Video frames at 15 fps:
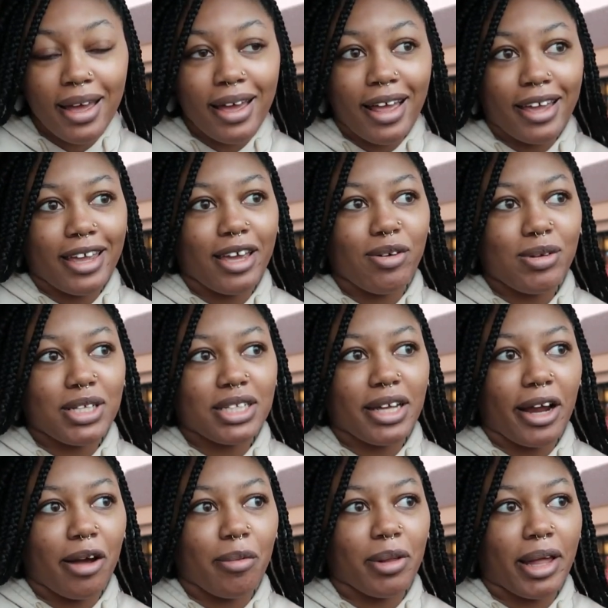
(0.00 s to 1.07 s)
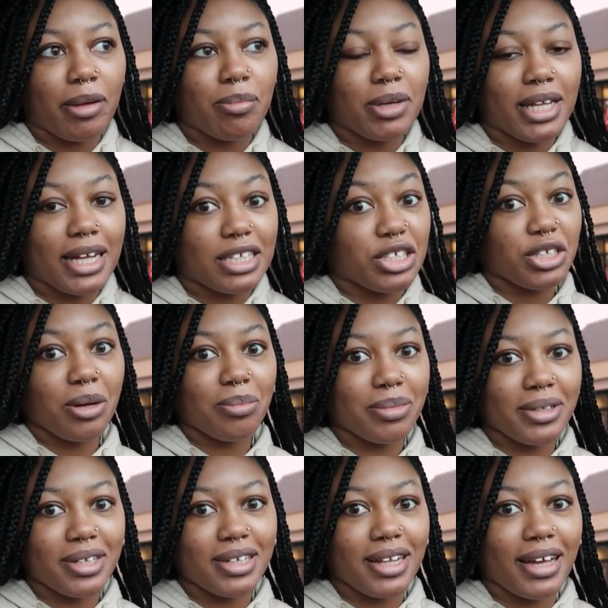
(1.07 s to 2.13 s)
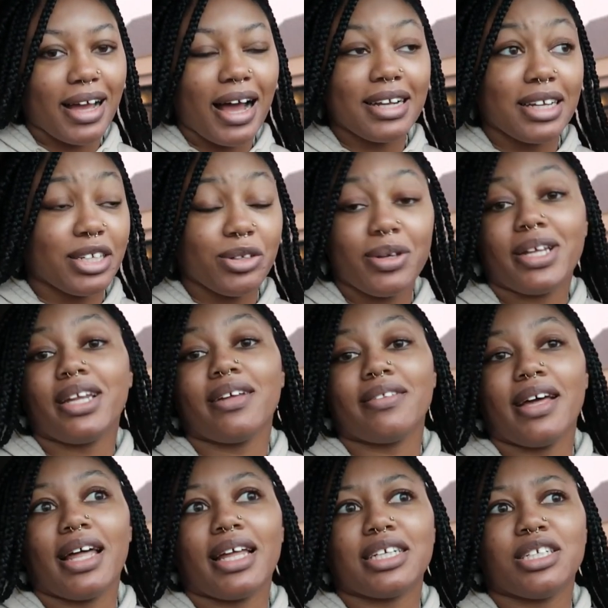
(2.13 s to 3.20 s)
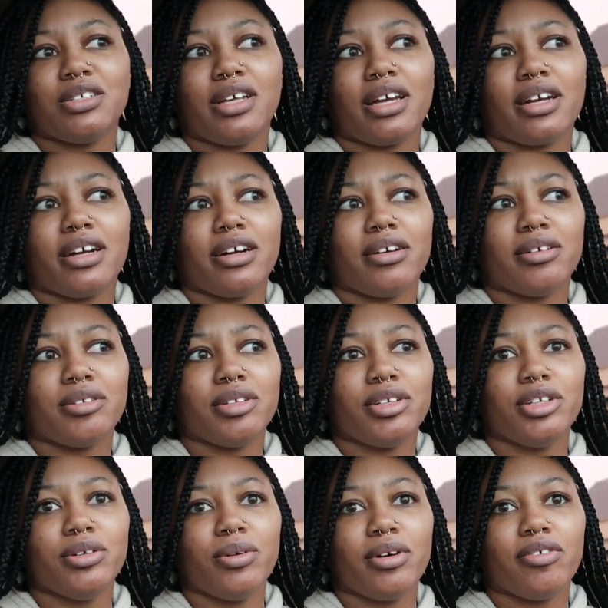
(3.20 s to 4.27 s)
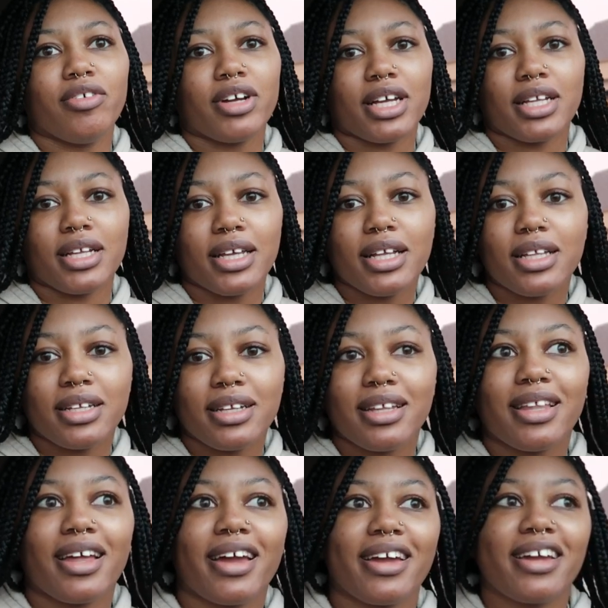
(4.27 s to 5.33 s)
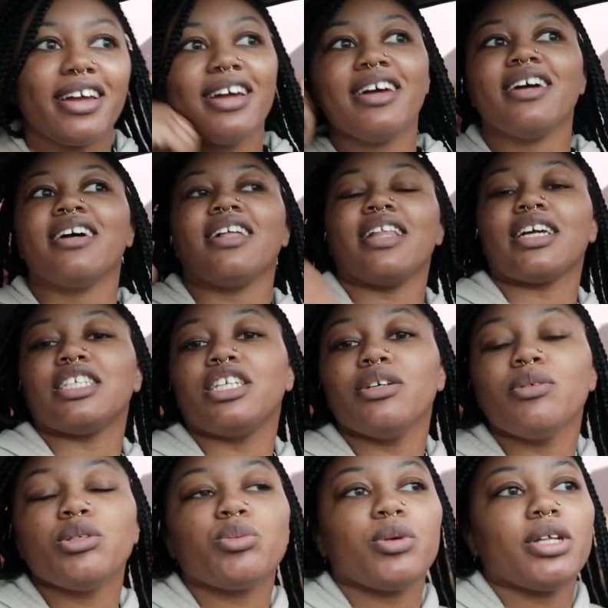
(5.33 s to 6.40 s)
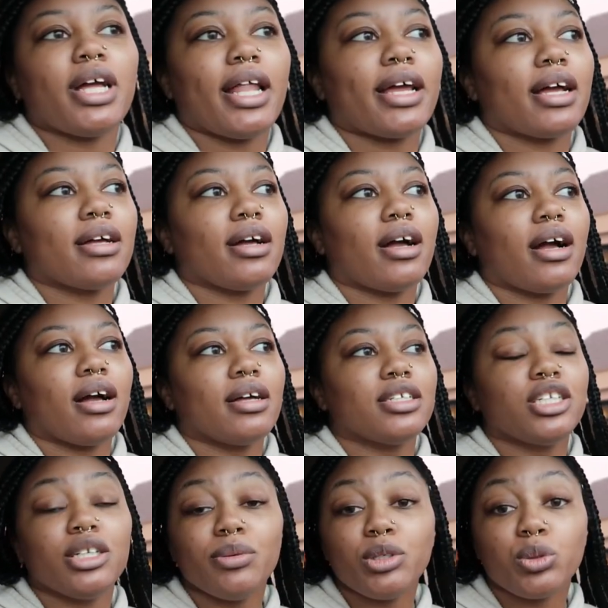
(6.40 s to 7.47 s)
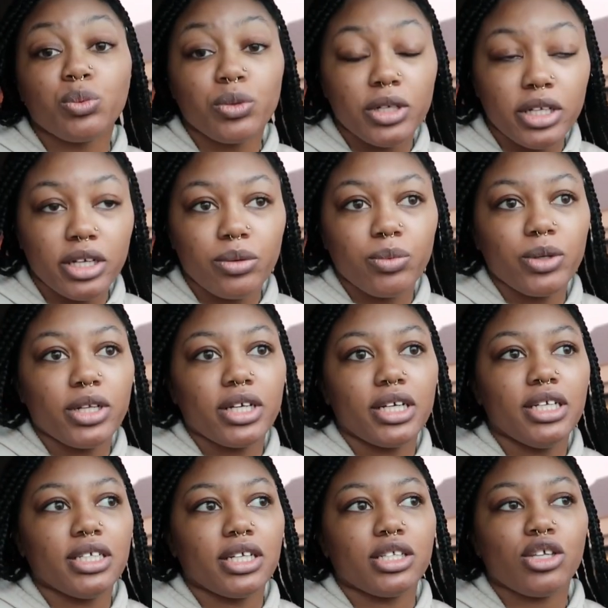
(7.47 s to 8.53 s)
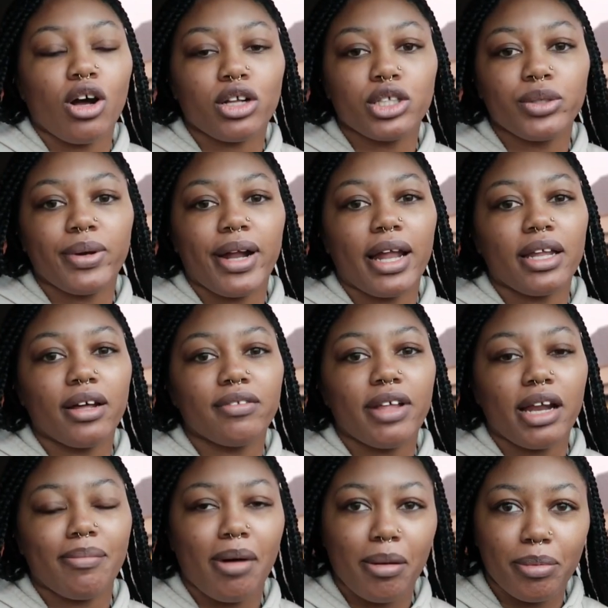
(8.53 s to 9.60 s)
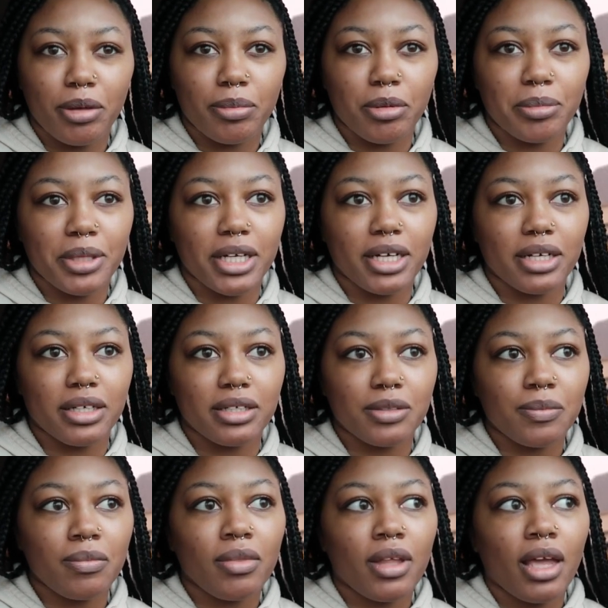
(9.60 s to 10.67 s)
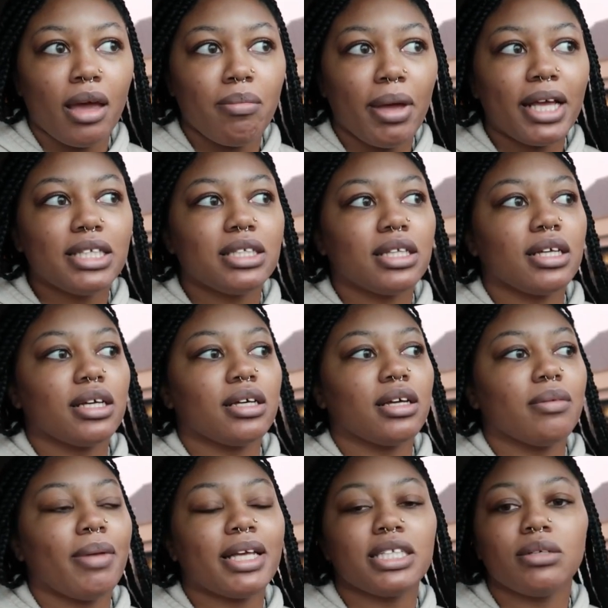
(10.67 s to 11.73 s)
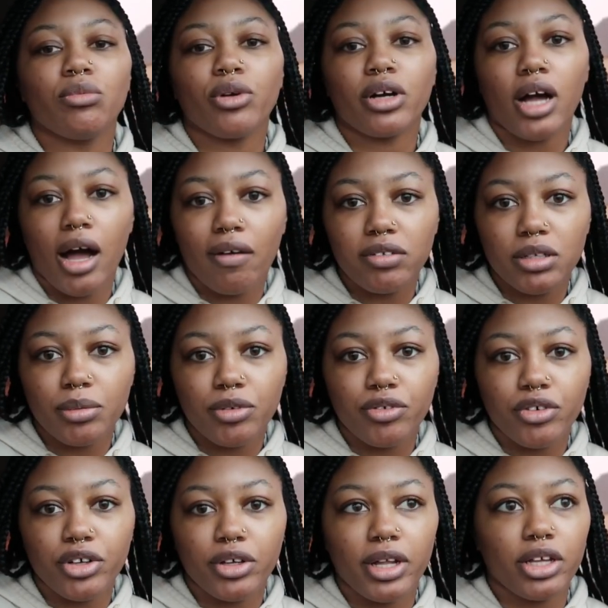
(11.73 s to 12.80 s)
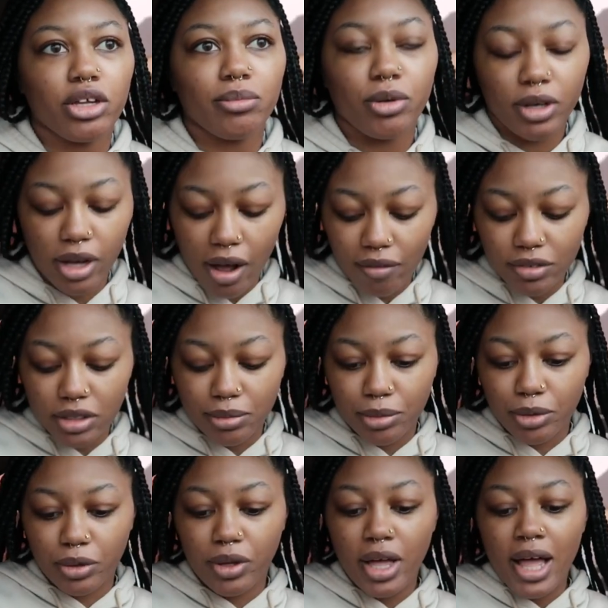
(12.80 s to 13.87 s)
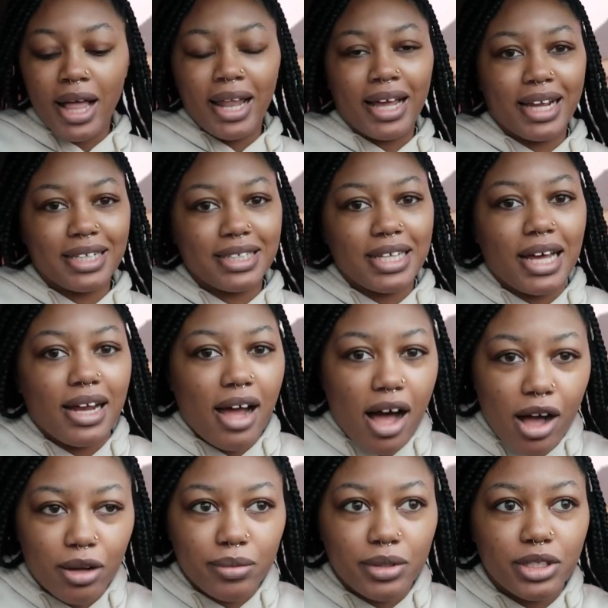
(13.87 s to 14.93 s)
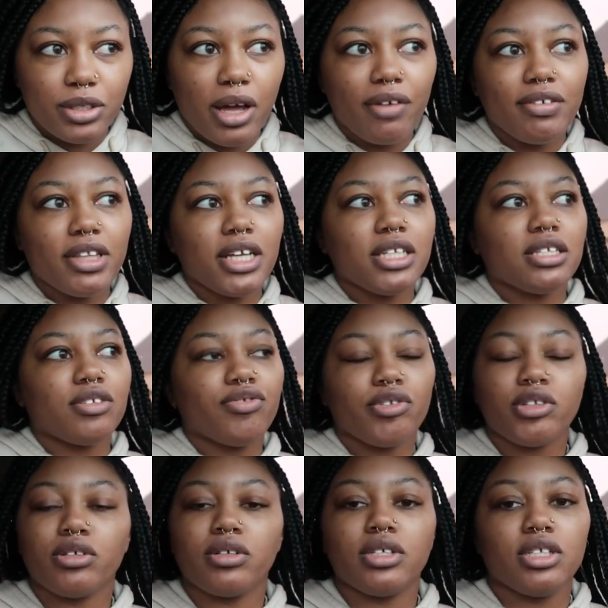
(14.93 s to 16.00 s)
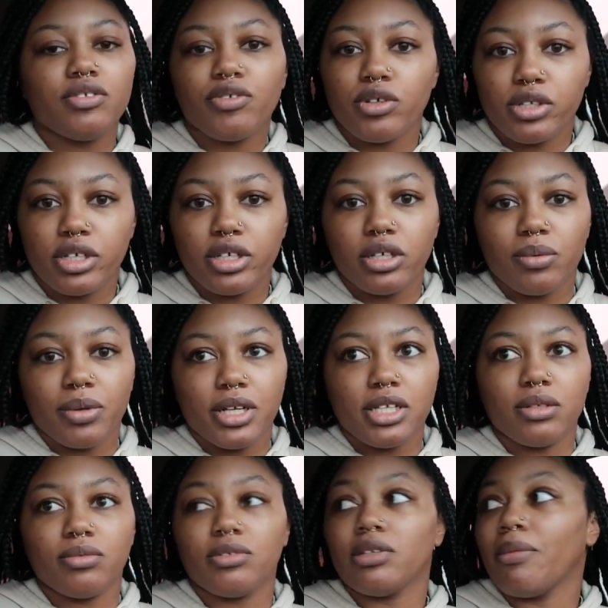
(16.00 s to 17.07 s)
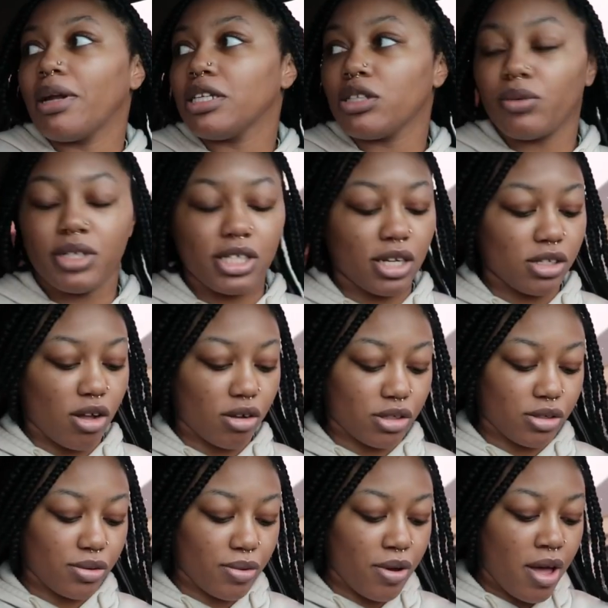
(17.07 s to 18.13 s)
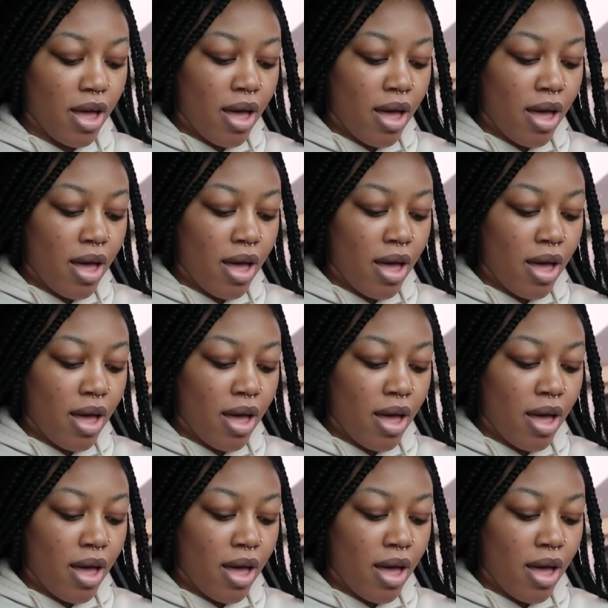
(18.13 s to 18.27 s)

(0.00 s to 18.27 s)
Like, it wasn't terrible. Like, me, like, jumping, like, I didn't do any of that. Like, she's like, girl, you are fucking killing it. Like, she was really like, she was really, really easy to talk to, and I love that about people, because it makes it more comfortable for you. Like, you're more comfortable, like, it's not awkward, so everything just feels good when somebody's so easy to talk to.